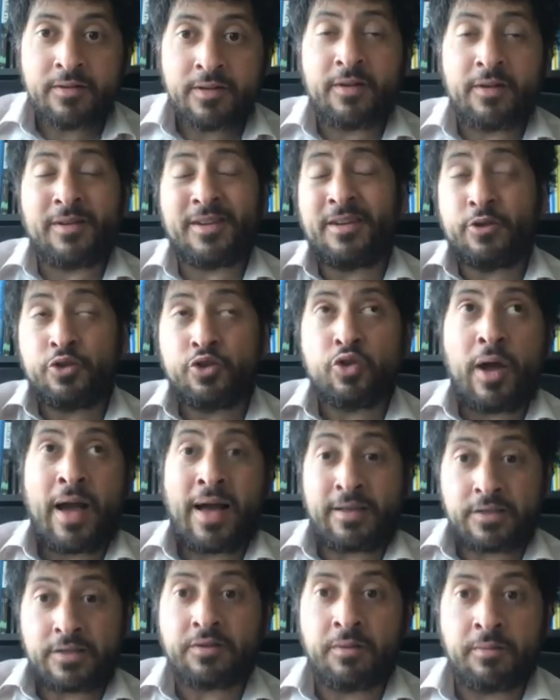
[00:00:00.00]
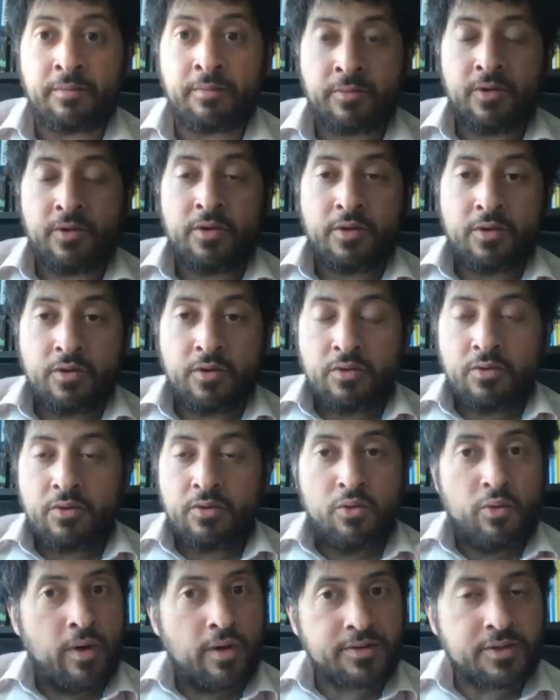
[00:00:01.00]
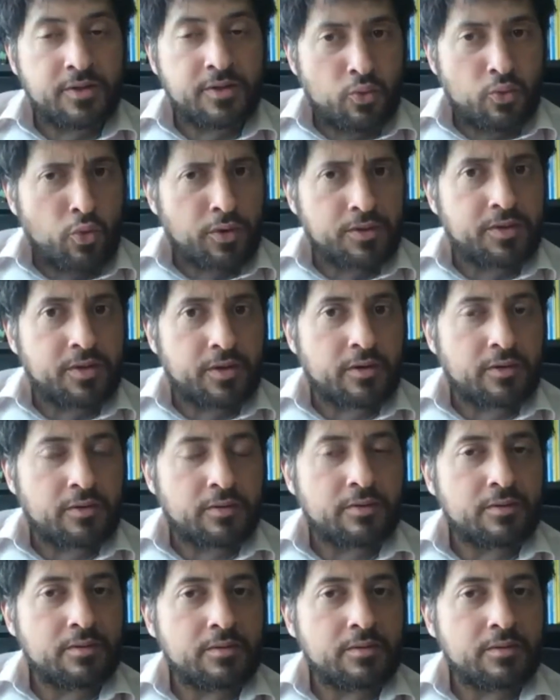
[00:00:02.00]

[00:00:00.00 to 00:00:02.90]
Yeah, you should ask them, who else has worked here,